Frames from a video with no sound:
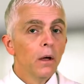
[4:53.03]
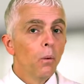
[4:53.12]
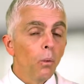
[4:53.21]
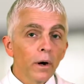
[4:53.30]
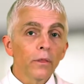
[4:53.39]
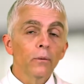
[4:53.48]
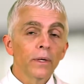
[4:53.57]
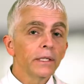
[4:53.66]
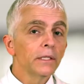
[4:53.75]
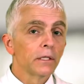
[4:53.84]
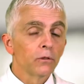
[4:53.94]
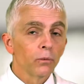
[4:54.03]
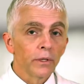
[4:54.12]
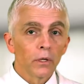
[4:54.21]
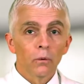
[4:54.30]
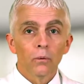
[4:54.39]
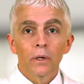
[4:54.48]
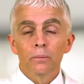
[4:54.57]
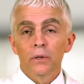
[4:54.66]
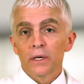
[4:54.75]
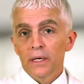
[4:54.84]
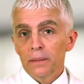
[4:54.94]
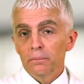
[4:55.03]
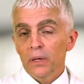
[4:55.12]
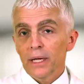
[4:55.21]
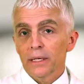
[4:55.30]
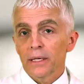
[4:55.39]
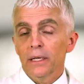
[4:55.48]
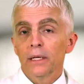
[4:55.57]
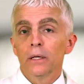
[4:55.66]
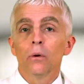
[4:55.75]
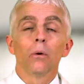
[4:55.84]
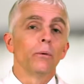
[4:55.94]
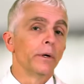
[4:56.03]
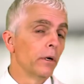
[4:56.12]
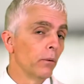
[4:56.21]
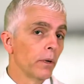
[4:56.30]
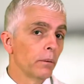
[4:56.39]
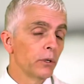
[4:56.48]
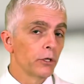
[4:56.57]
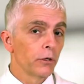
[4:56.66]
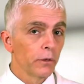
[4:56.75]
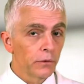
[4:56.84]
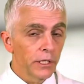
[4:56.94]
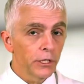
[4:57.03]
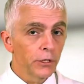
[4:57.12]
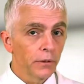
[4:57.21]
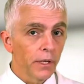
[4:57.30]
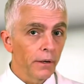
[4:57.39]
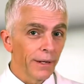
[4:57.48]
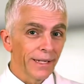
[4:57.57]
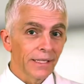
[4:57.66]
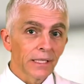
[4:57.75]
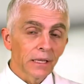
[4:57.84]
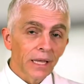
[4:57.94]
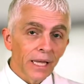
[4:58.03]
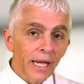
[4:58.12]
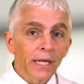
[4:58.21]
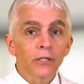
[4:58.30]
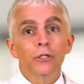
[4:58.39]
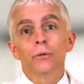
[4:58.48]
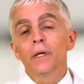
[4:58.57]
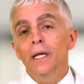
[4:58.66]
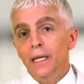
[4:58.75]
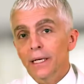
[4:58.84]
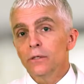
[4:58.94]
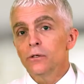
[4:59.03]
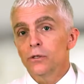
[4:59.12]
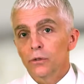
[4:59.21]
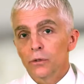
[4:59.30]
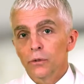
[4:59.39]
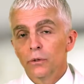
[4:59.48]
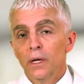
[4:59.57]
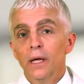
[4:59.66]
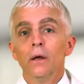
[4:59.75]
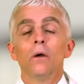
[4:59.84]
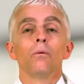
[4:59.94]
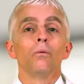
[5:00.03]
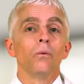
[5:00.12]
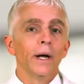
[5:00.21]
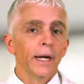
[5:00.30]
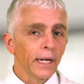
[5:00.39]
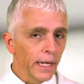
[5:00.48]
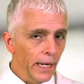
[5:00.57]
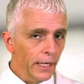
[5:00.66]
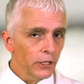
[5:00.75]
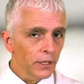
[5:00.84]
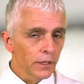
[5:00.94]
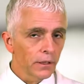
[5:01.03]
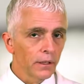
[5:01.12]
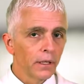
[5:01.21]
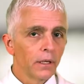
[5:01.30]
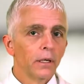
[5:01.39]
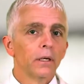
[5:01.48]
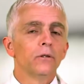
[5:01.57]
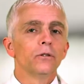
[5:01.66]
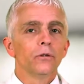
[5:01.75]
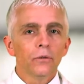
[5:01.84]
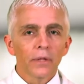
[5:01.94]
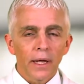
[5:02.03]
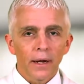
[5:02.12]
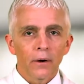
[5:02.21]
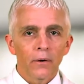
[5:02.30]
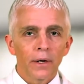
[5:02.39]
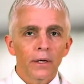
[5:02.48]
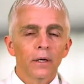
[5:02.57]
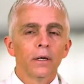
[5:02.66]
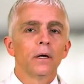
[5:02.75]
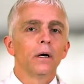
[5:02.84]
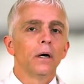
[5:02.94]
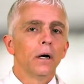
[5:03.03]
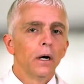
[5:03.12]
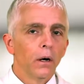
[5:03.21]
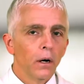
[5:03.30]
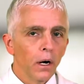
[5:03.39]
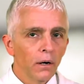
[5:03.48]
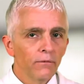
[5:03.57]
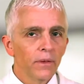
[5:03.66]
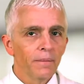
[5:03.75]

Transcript: One of the reasons we don't want to put an implant in, or we don't want to put your own tissue there, it delays you getting to radiation to the area of the